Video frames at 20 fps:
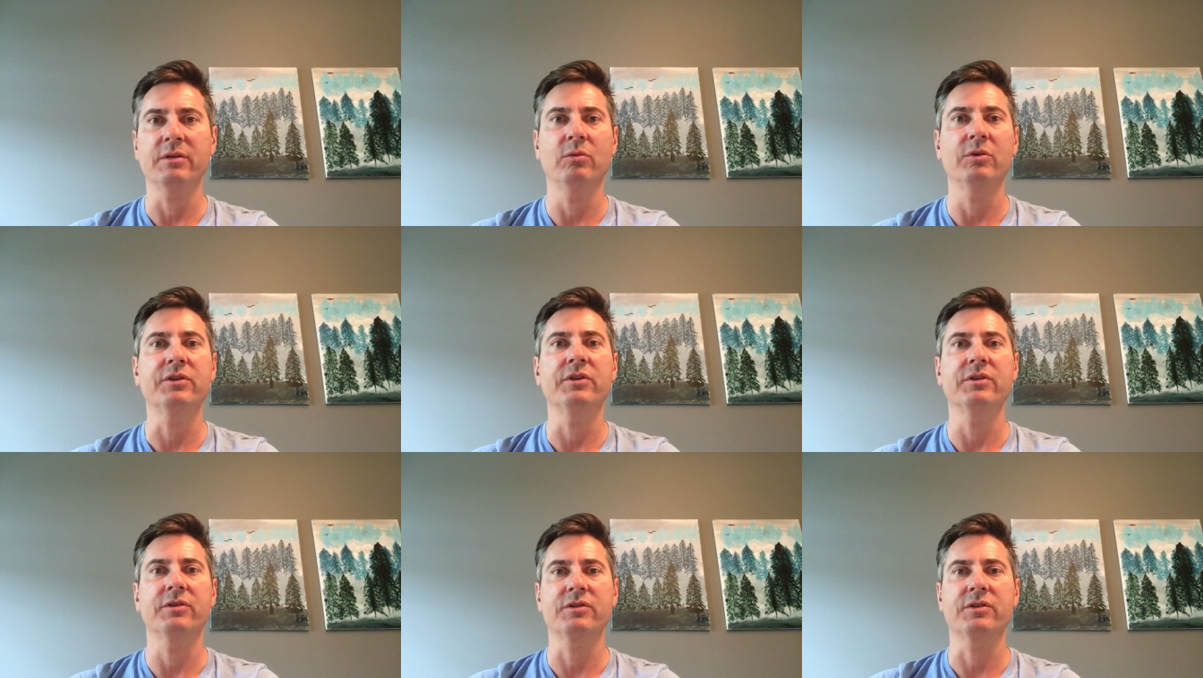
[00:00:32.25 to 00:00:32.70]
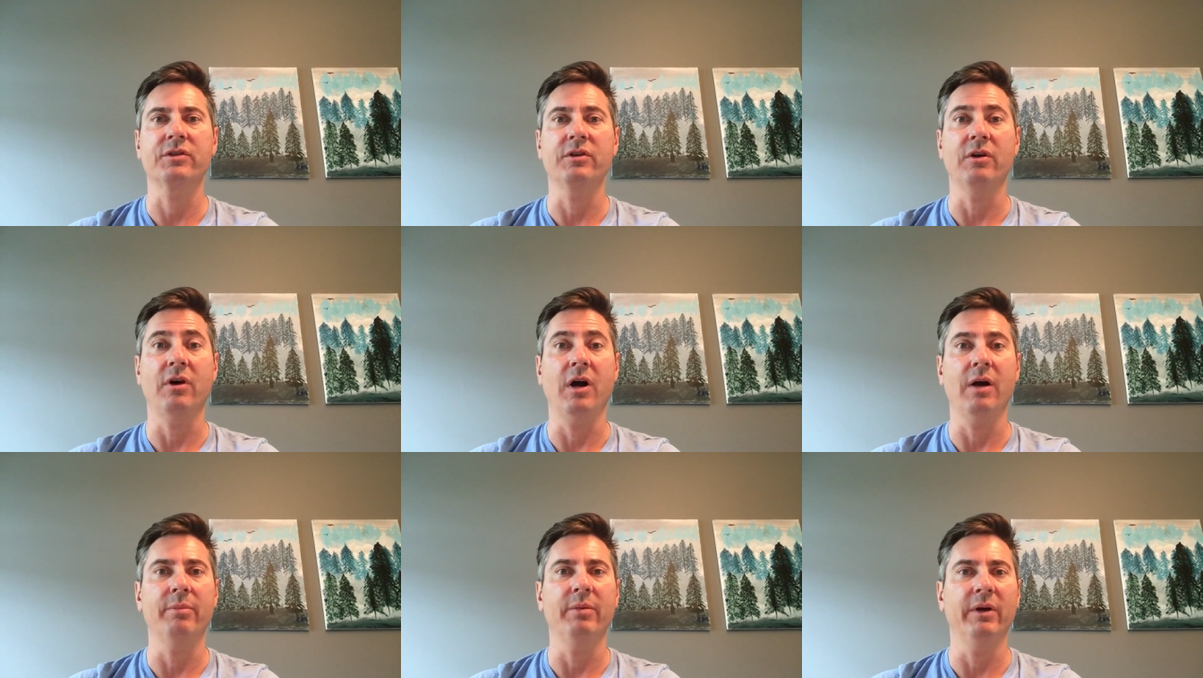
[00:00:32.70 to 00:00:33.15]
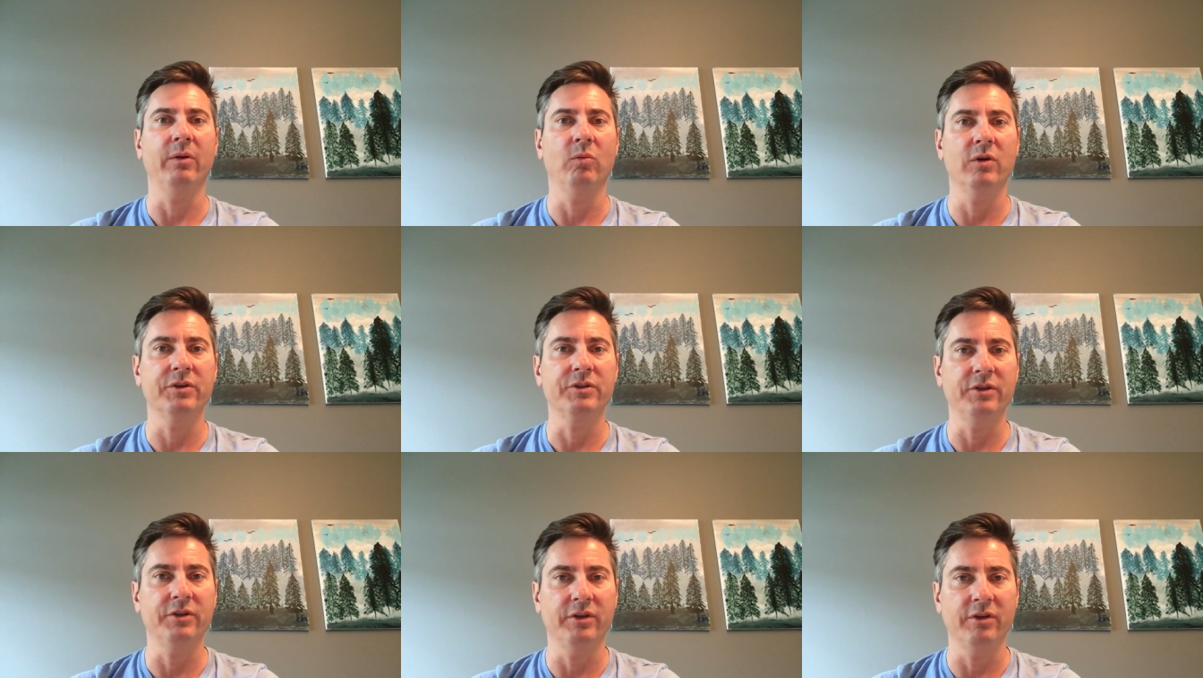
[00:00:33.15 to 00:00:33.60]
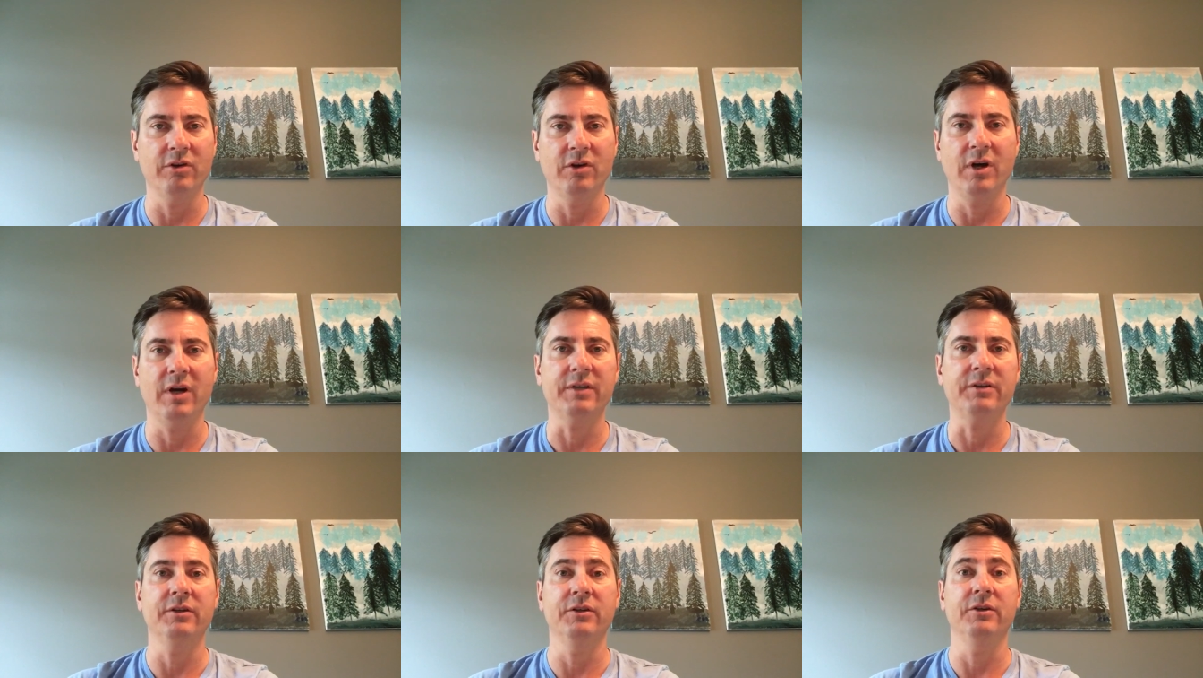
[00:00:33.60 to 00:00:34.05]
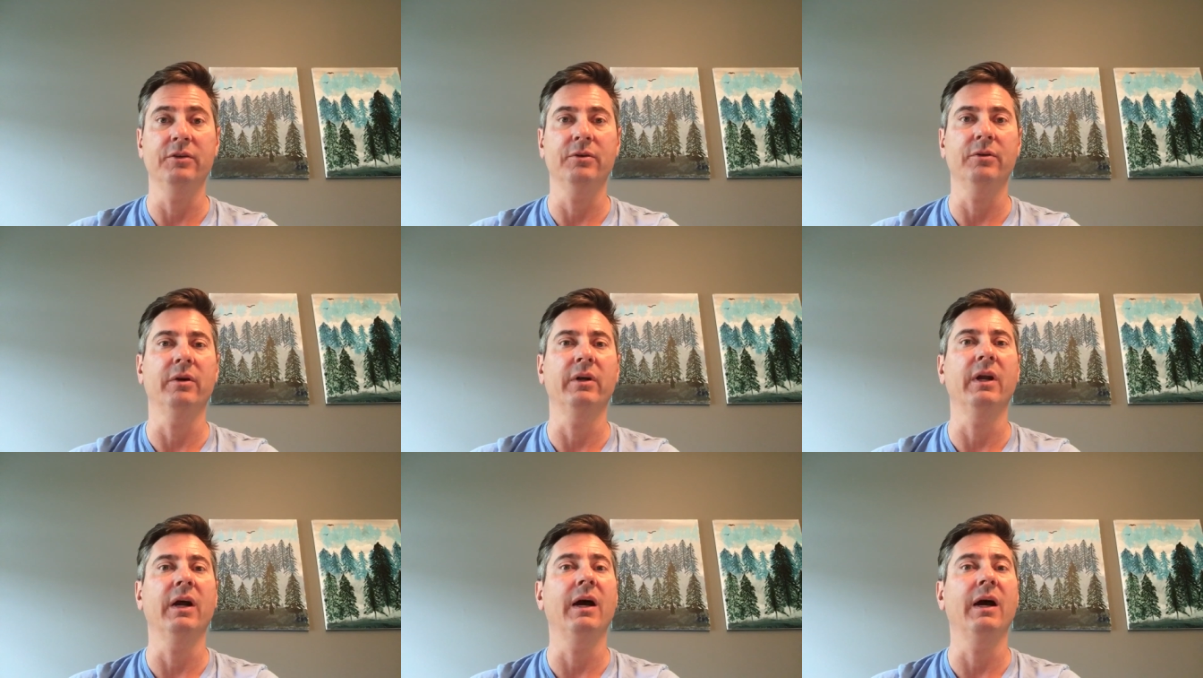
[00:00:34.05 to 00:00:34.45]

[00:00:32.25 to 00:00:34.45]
I want you to stop. I want you not to do it.